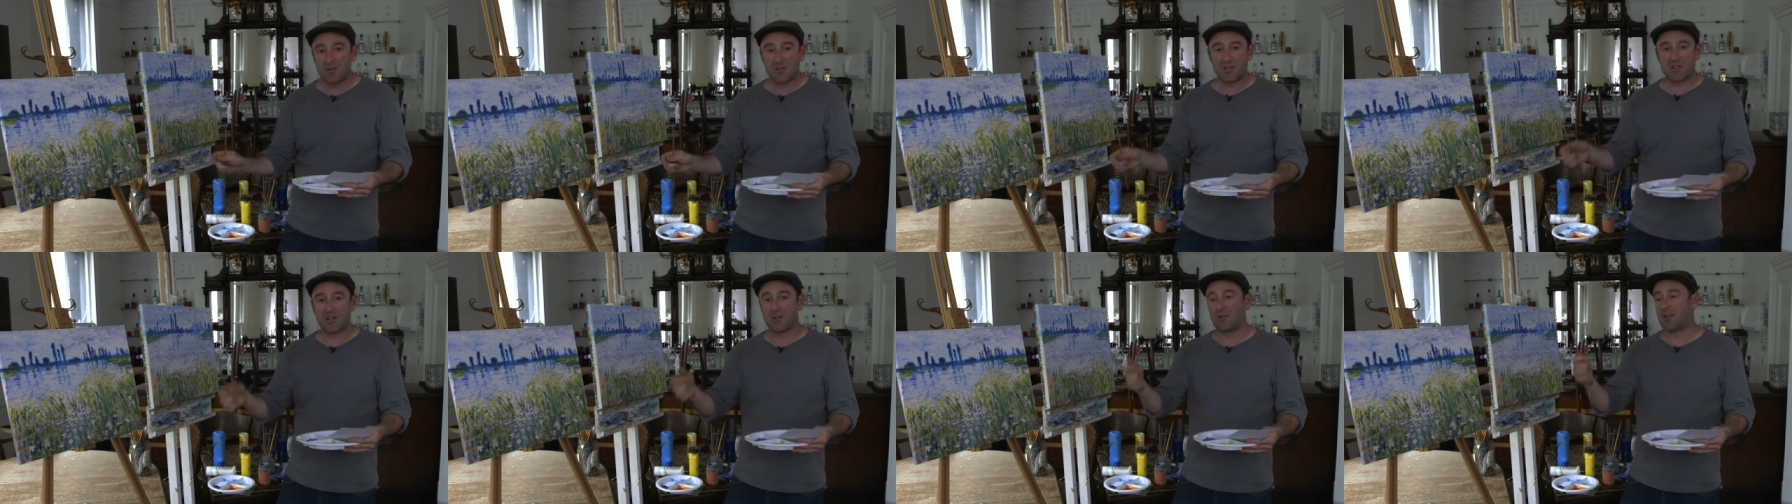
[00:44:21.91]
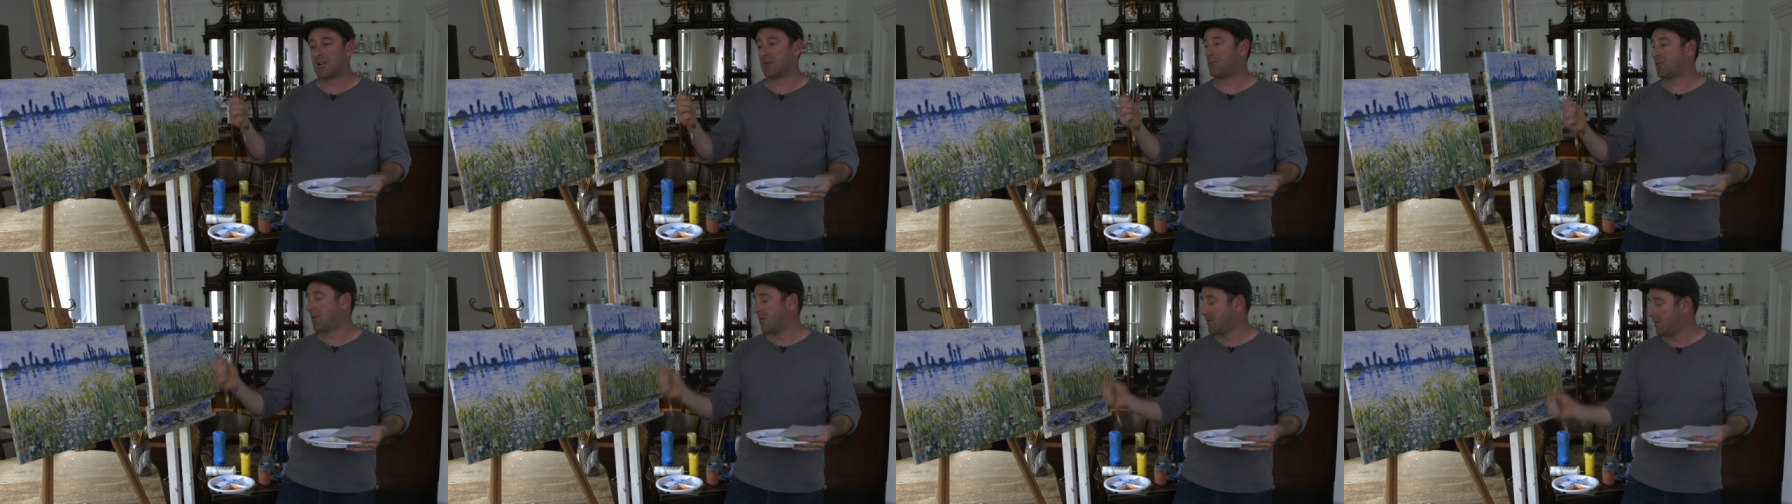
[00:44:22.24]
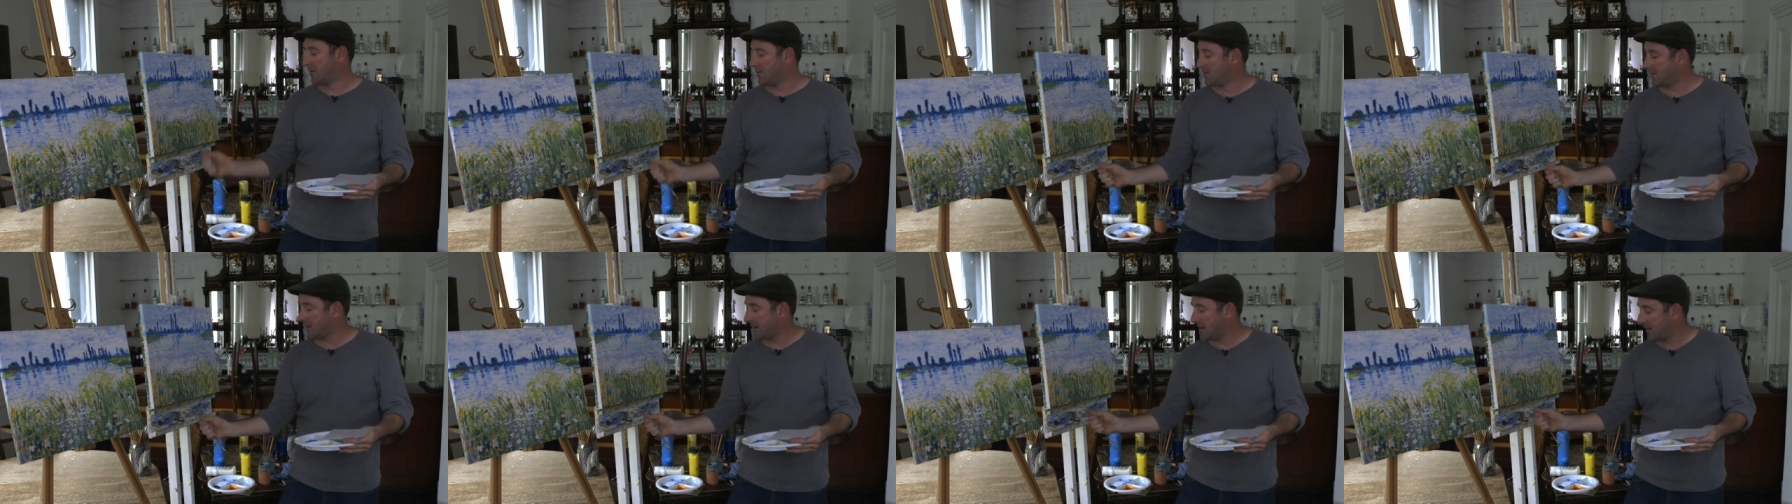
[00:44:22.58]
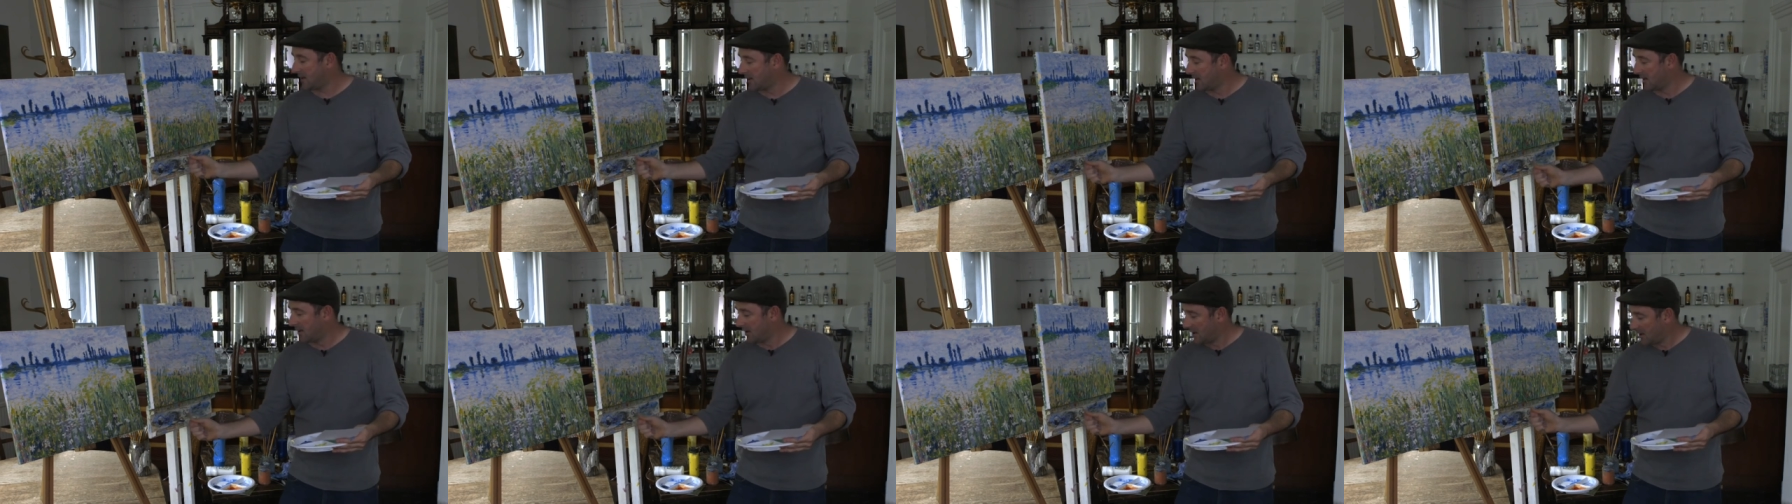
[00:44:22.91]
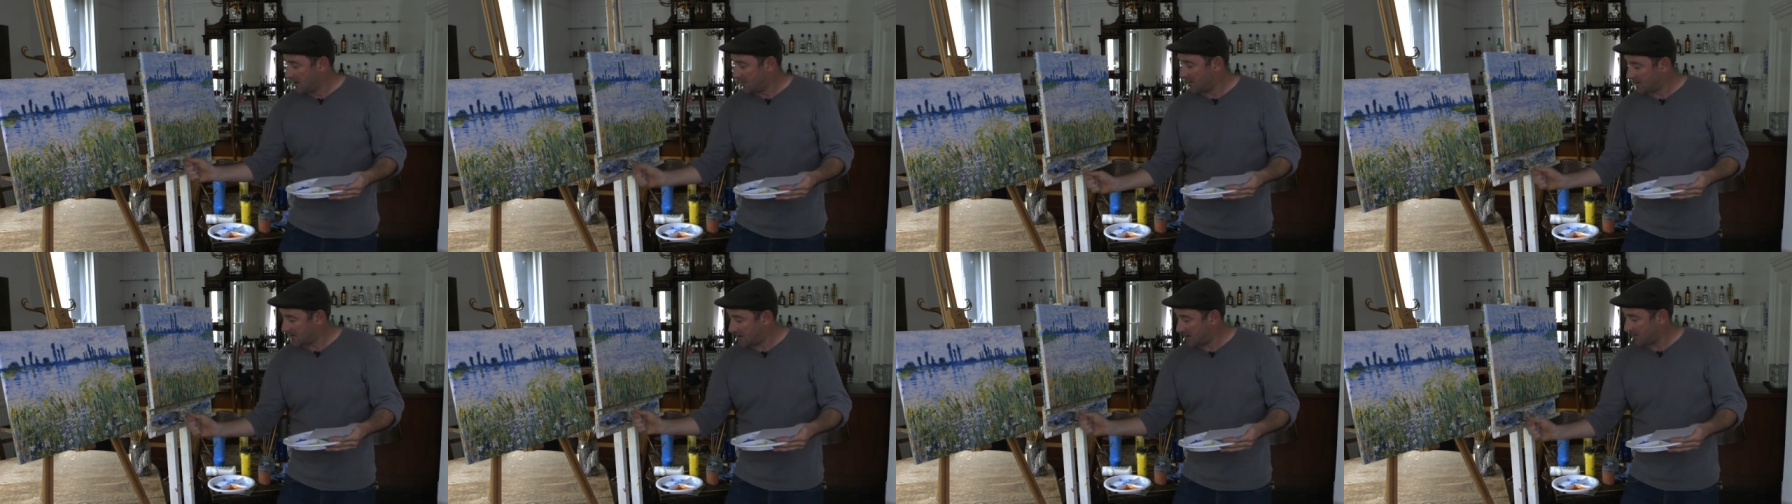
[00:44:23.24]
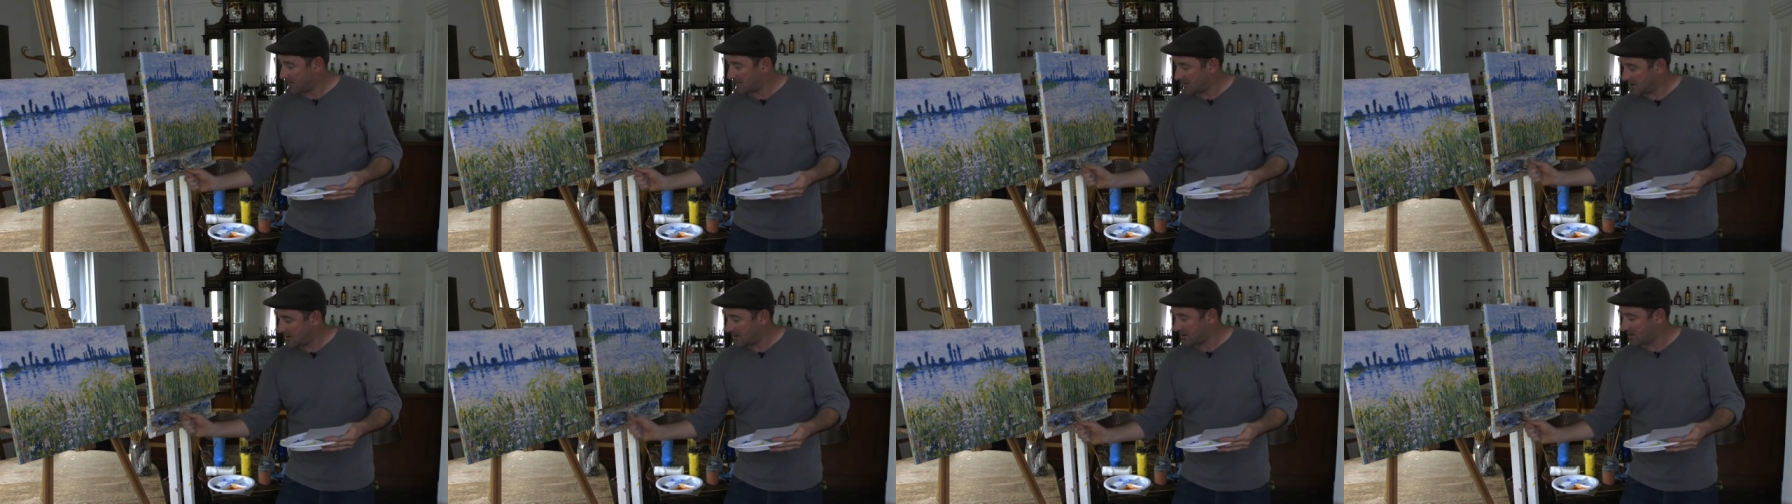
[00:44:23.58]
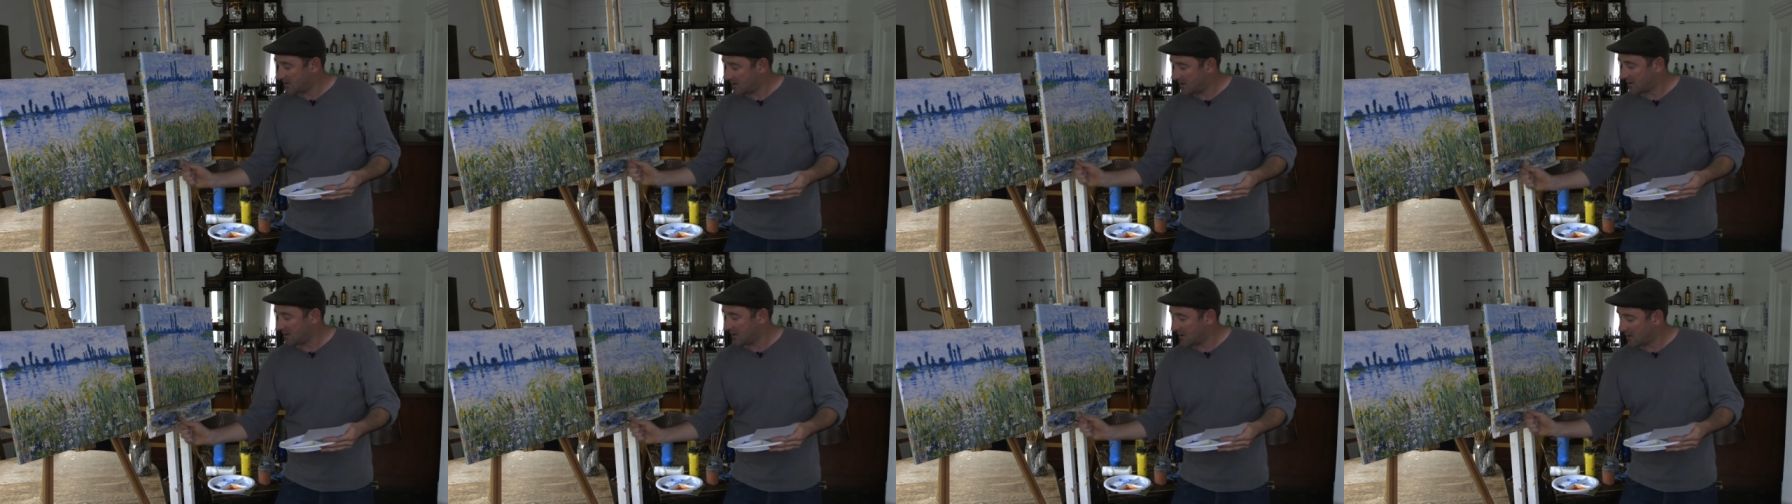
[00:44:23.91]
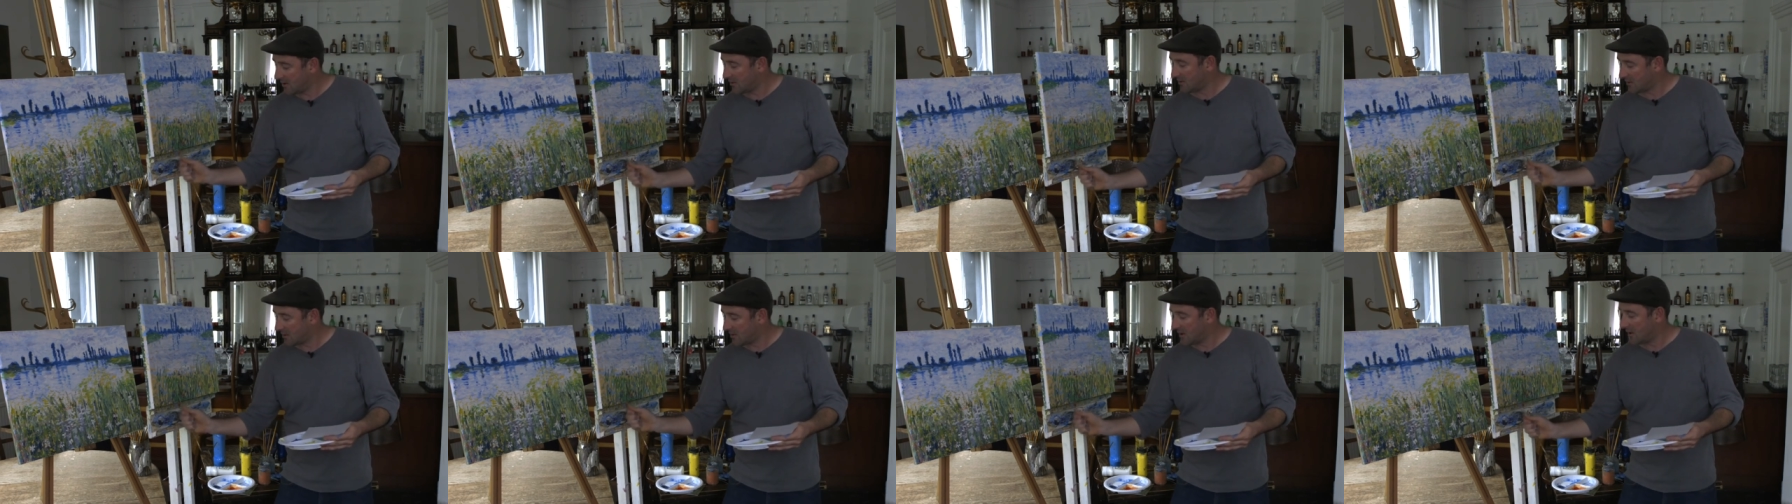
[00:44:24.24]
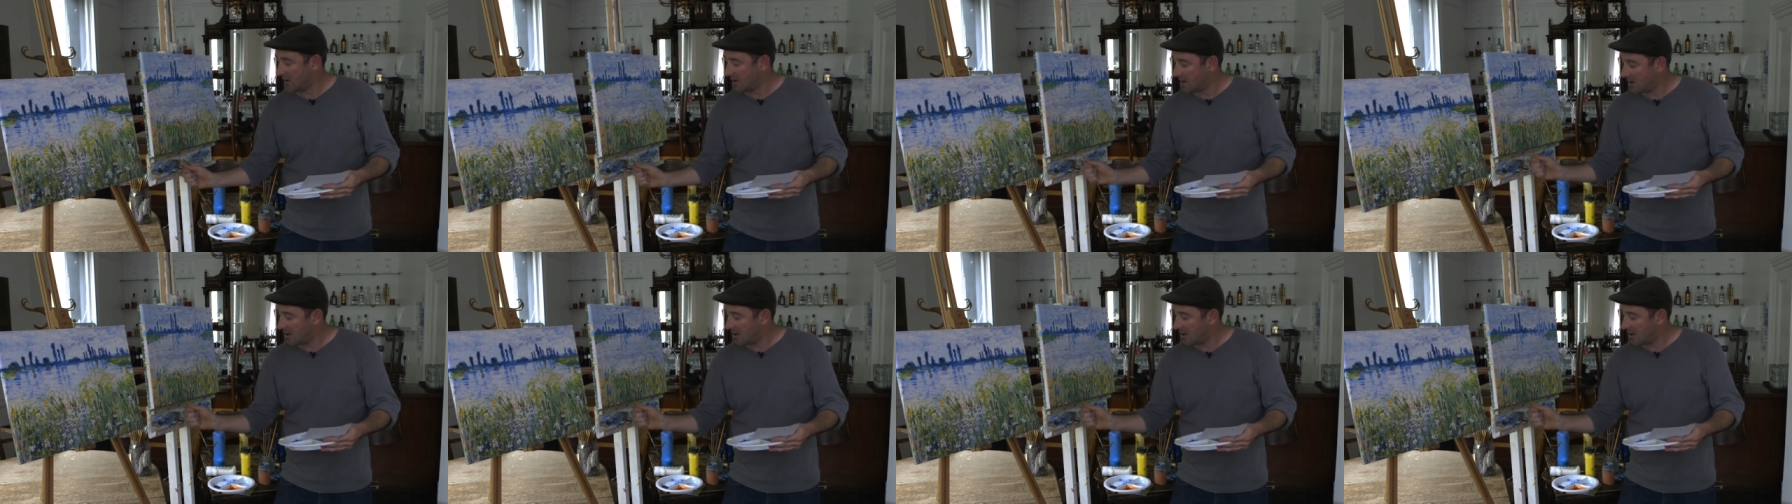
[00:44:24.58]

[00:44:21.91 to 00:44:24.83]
so I'd probably be tempted to use